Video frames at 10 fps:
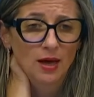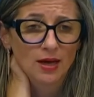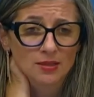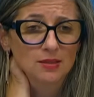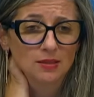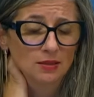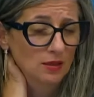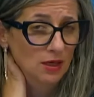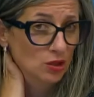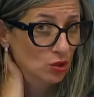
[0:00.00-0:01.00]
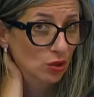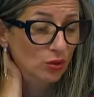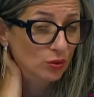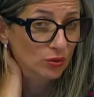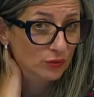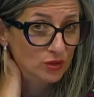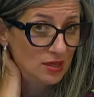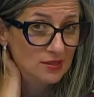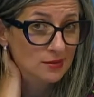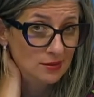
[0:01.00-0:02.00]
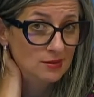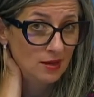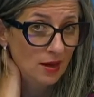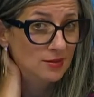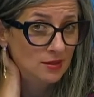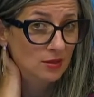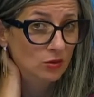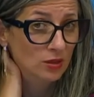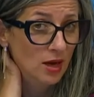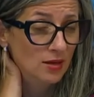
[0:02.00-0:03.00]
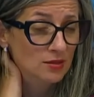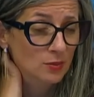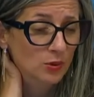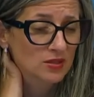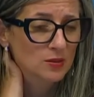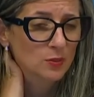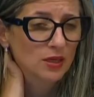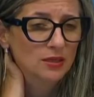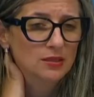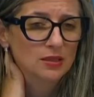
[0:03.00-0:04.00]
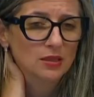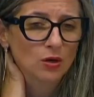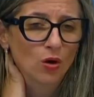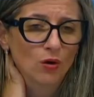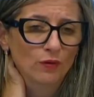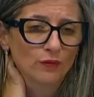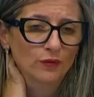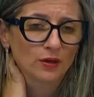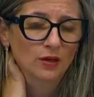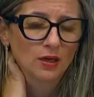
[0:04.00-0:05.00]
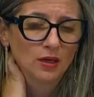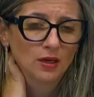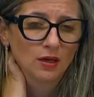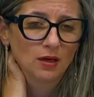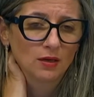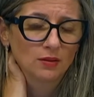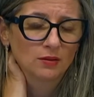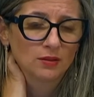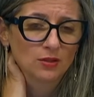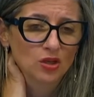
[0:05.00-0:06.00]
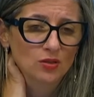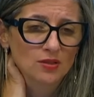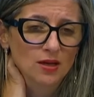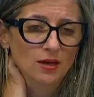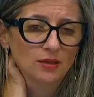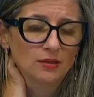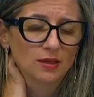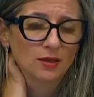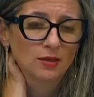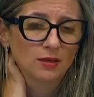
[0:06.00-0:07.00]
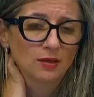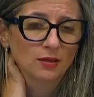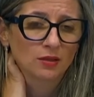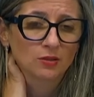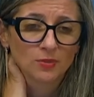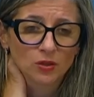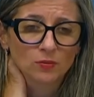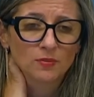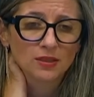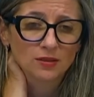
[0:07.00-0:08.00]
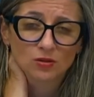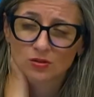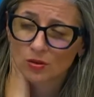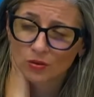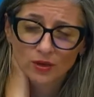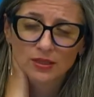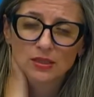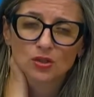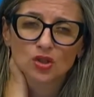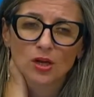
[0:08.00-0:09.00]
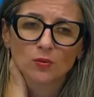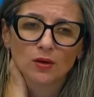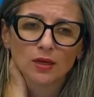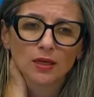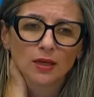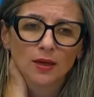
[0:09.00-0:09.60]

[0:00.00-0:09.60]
as the International Court of Justice has recognized the plausibility of the genocide could be committed already in January,